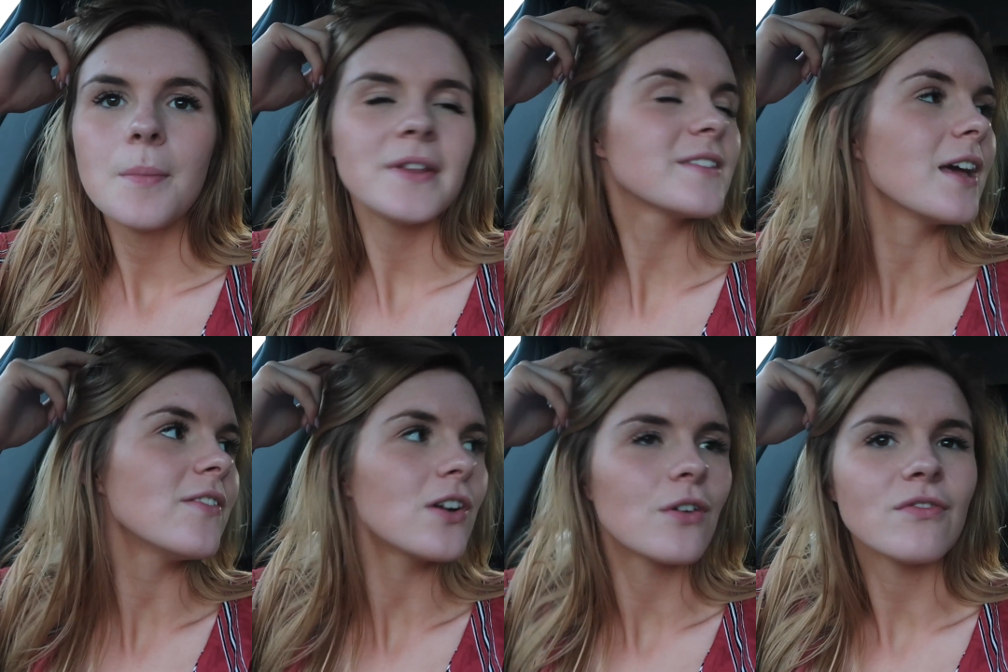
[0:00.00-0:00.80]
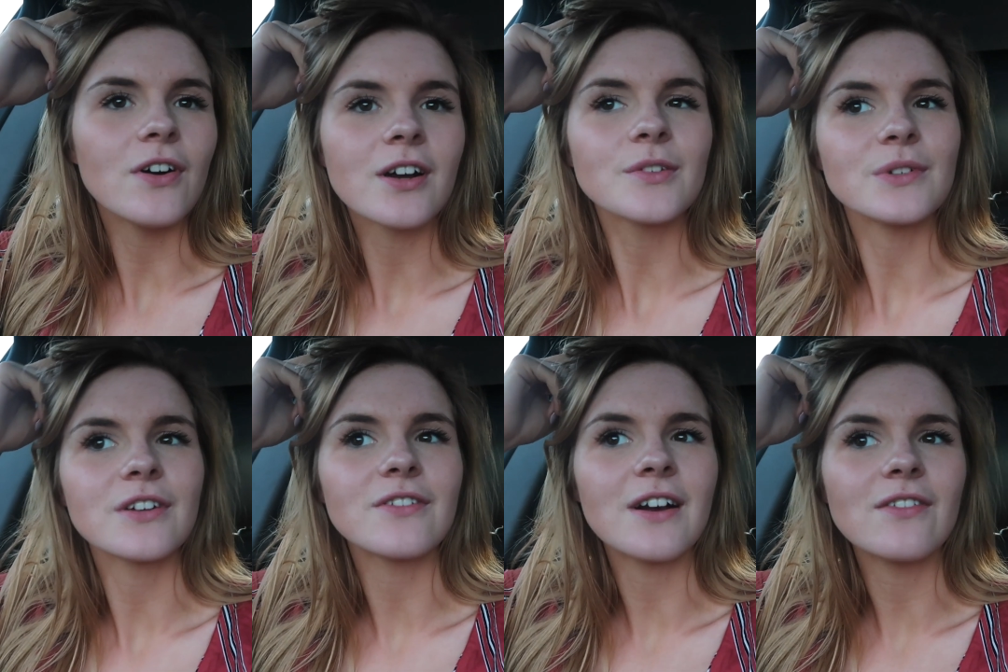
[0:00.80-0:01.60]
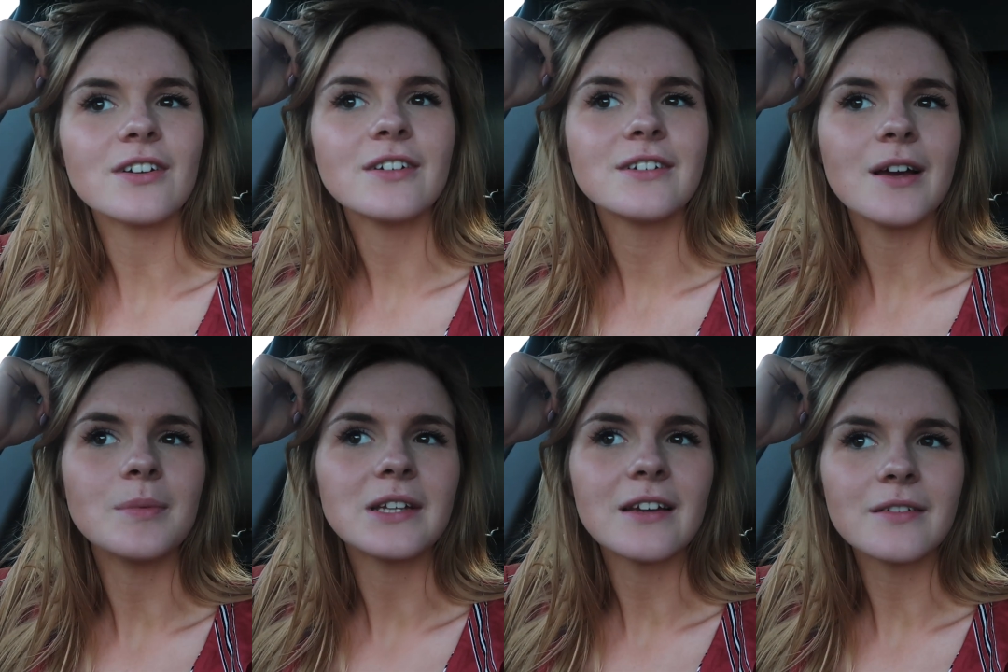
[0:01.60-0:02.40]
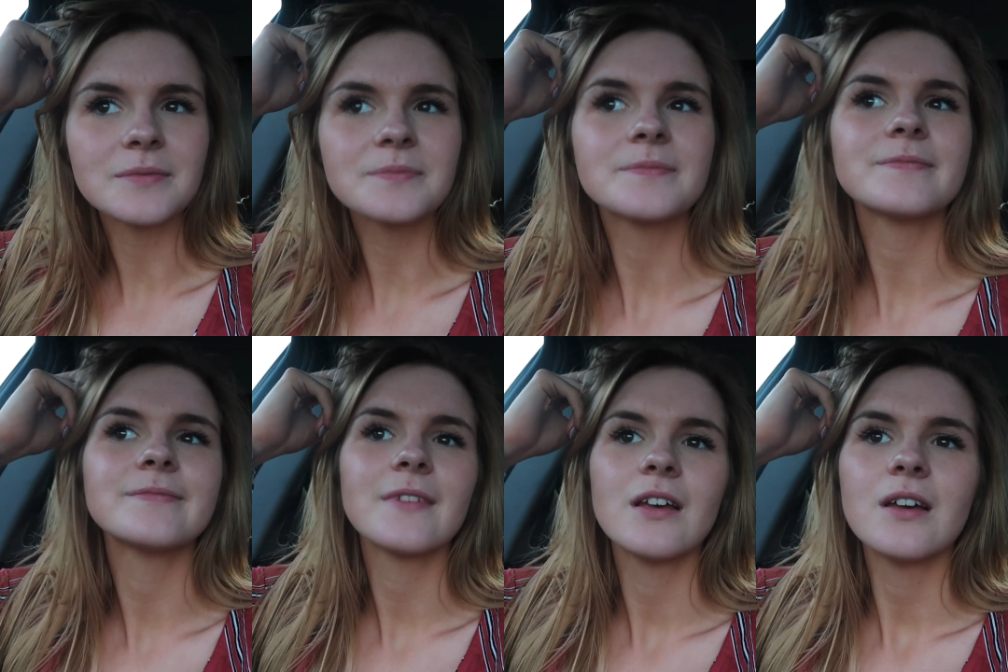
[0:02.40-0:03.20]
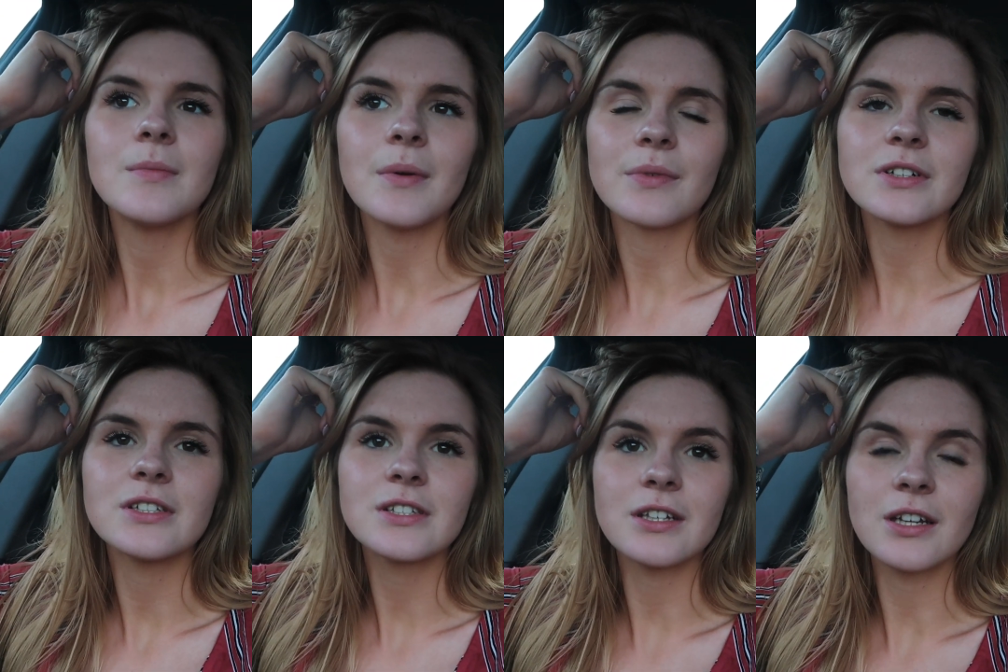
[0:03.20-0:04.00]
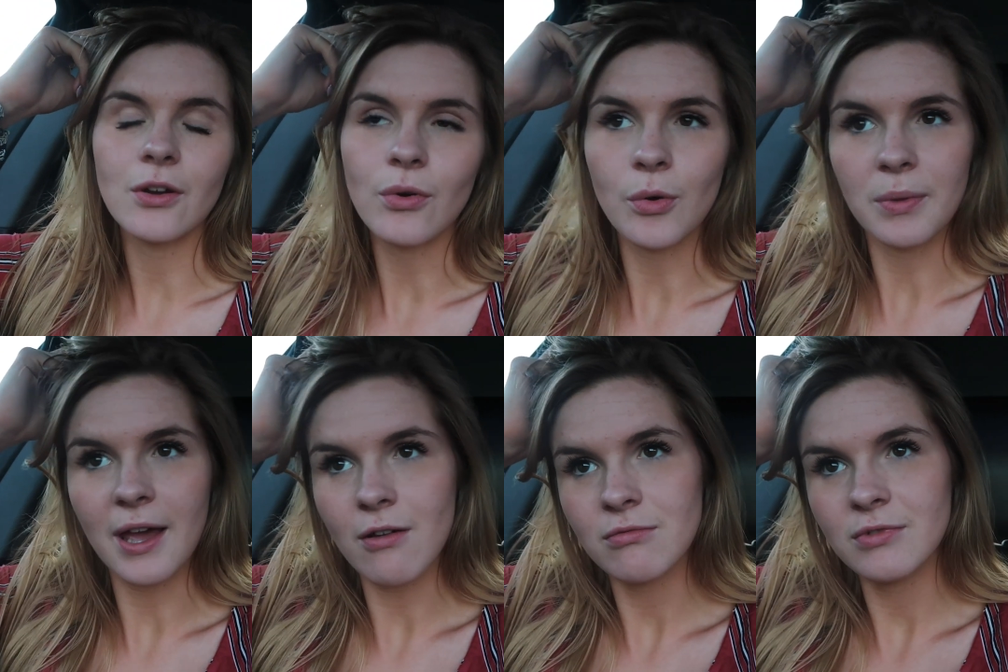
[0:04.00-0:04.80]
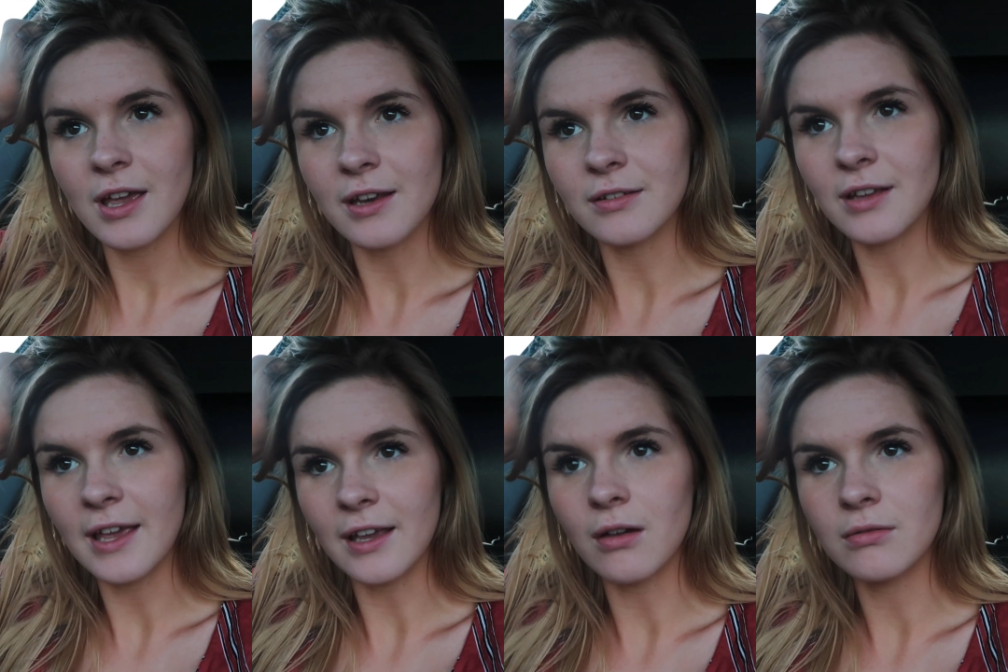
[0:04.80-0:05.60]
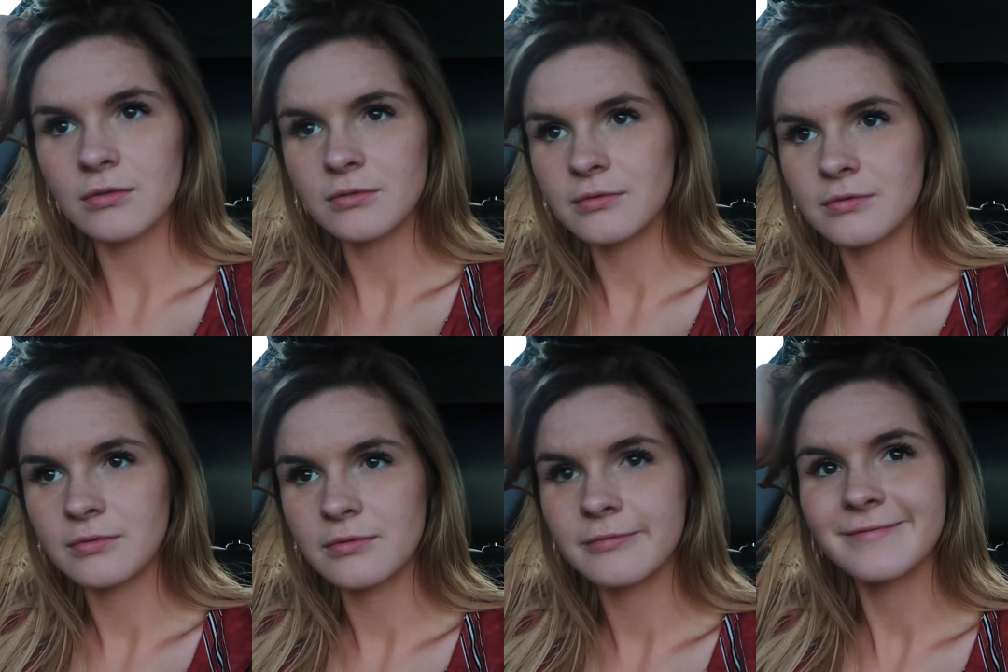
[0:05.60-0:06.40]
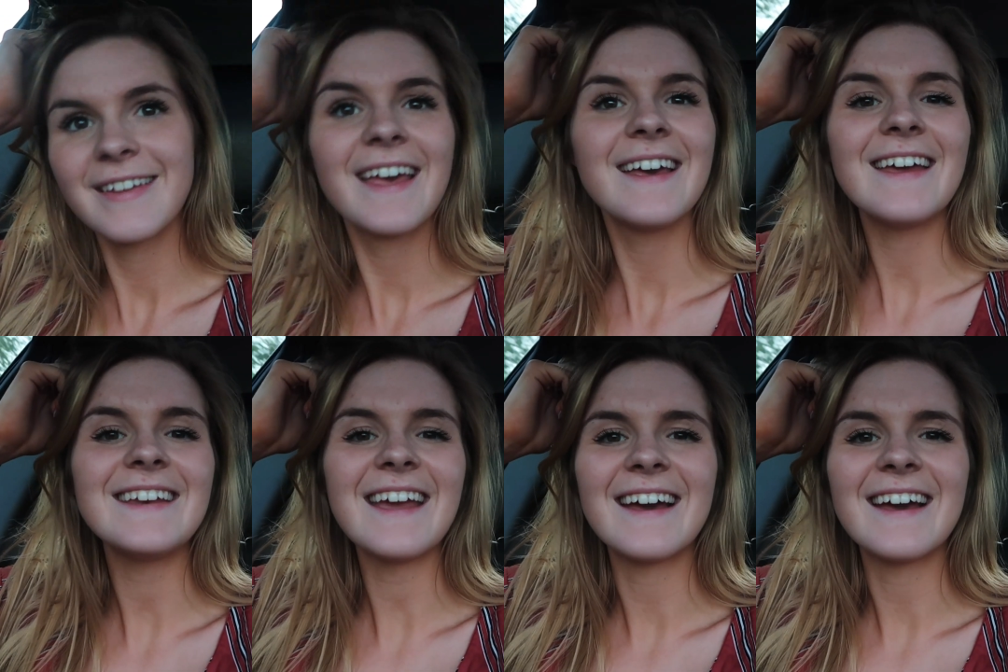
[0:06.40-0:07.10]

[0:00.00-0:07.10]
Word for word: But that's kind of our own fault because we took forever uptown. But we're just gonna go home now and hang out. And